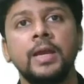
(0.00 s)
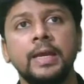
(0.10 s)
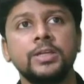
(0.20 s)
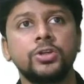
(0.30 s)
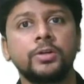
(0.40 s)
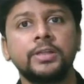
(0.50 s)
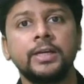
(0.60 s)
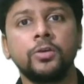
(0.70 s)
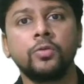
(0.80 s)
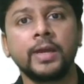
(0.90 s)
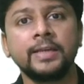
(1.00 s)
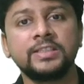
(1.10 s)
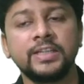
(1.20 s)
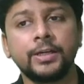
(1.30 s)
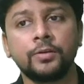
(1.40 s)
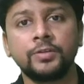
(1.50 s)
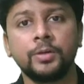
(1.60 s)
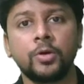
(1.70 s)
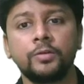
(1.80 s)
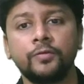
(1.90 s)
Ensure that you can set off the
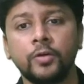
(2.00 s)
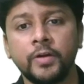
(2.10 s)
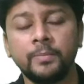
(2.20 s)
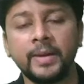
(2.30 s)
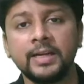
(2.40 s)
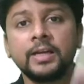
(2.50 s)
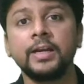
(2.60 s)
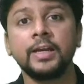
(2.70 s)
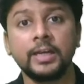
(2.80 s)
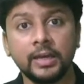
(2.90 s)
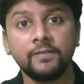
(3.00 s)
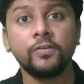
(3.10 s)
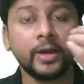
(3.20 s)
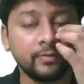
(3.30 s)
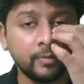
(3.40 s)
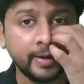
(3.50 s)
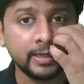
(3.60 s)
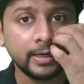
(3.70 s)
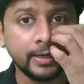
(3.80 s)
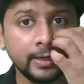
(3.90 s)
brought forward MAT credit if you have a
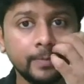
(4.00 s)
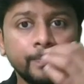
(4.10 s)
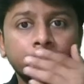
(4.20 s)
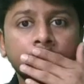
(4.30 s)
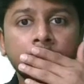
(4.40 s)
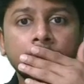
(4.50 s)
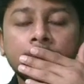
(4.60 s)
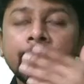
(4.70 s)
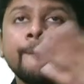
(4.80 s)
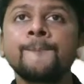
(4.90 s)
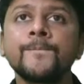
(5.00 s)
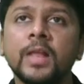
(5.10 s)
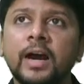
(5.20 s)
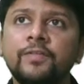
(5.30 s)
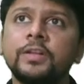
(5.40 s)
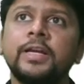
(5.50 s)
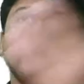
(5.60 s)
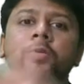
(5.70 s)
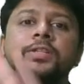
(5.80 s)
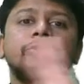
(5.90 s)
MAT credit. After that,
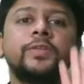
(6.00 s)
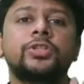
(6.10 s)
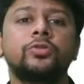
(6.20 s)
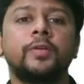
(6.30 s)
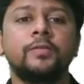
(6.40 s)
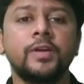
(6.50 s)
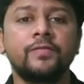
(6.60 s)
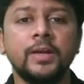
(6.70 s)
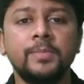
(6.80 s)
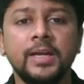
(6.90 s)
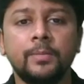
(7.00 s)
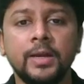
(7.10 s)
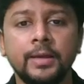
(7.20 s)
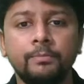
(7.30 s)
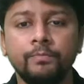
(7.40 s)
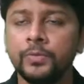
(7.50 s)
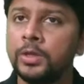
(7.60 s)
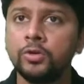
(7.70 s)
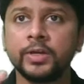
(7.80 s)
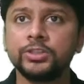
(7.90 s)
you can switch to 115BAA.
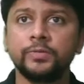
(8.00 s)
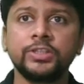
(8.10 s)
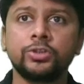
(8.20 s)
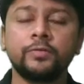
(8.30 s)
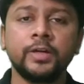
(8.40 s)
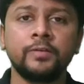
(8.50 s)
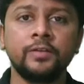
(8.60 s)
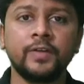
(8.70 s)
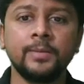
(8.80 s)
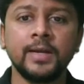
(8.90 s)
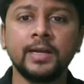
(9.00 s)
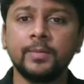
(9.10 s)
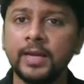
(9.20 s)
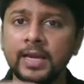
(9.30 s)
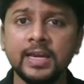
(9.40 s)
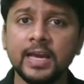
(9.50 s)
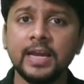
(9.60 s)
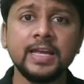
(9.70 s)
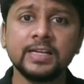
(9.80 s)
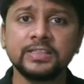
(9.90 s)
You can switch to 115BAA in
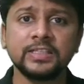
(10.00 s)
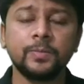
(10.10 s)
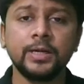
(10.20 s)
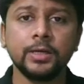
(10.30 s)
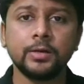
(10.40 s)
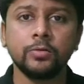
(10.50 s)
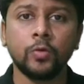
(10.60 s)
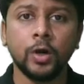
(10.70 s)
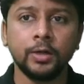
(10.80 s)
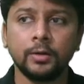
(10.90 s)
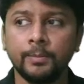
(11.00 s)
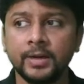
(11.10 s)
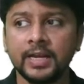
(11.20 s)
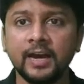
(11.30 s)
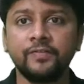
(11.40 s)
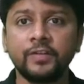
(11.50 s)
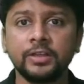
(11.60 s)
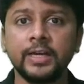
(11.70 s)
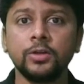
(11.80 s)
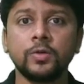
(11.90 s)
any assessment year you want. But after
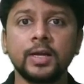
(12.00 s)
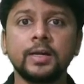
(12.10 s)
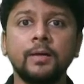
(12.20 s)
that, you can't